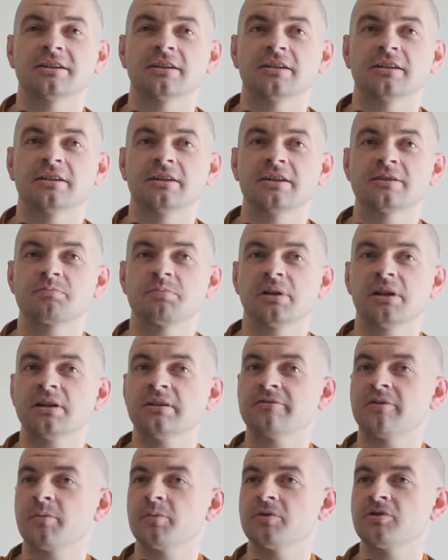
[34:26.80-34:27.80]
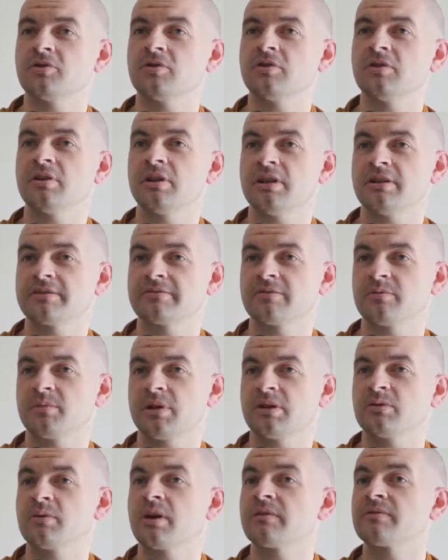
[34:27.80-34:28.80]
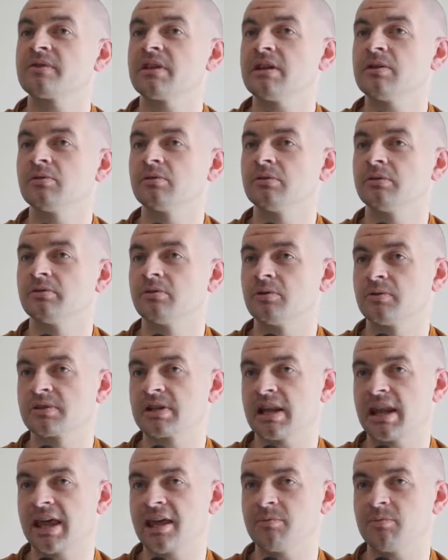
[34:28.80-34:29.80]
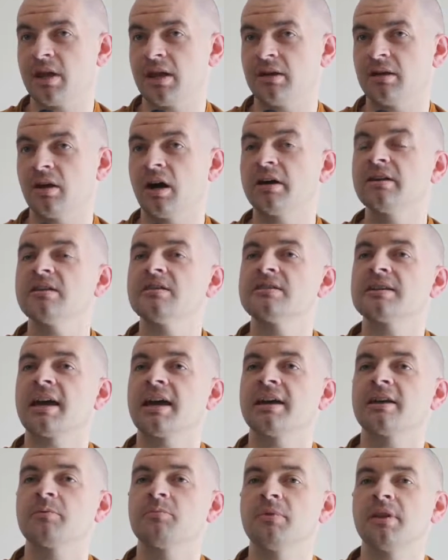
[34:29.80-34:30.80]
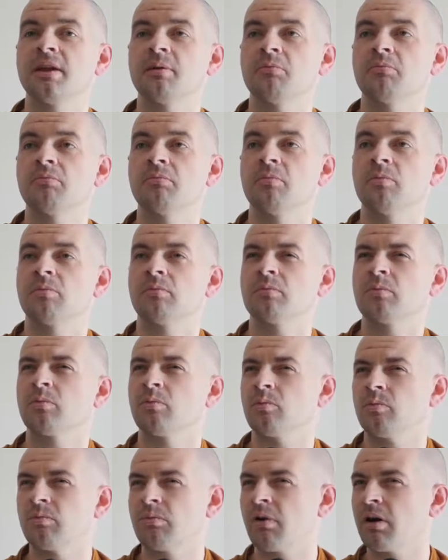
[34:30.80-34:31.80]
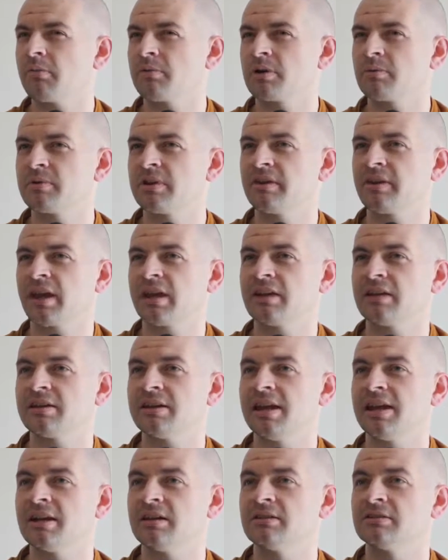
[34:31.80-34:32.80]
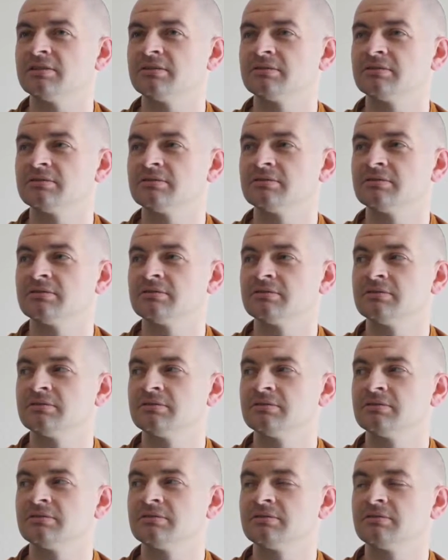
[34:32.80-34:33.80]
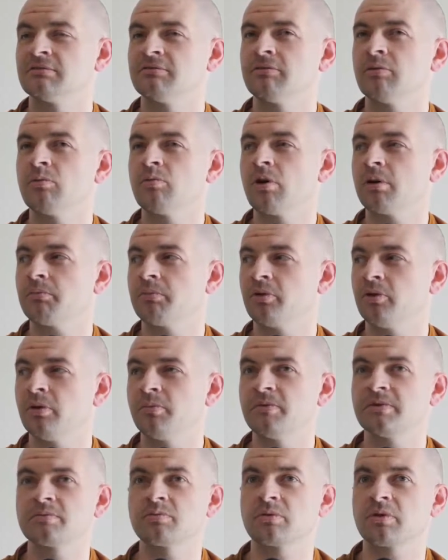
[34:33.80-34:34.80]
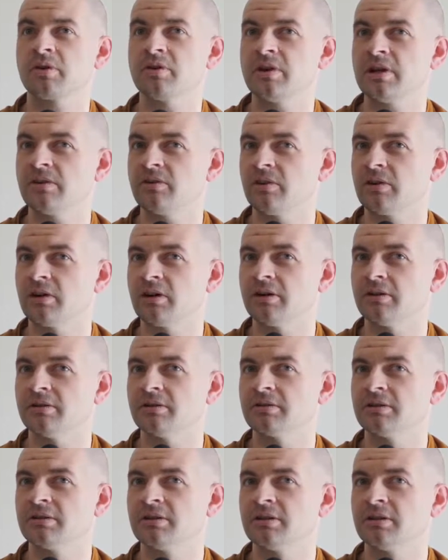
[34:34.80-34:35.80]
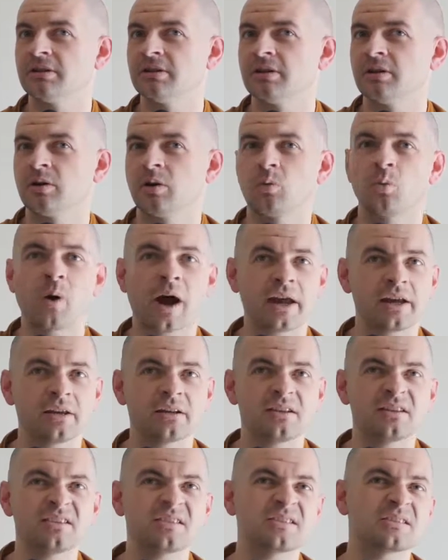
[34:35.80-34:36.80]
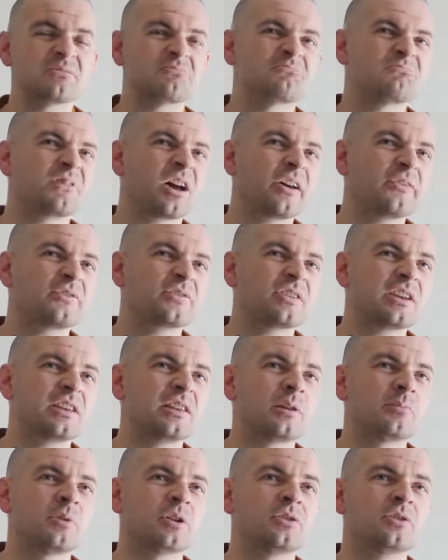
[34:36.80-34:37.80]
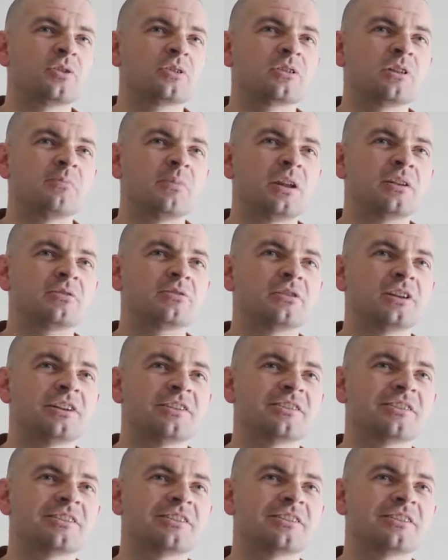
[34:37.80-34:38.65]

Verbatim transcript: There's plenty of opportunities for me to have seen Uluru as a layman. I didn't take them then. Why would I want to take it now? For what purpose would I need to go? Whales? I've seen them on documentaries.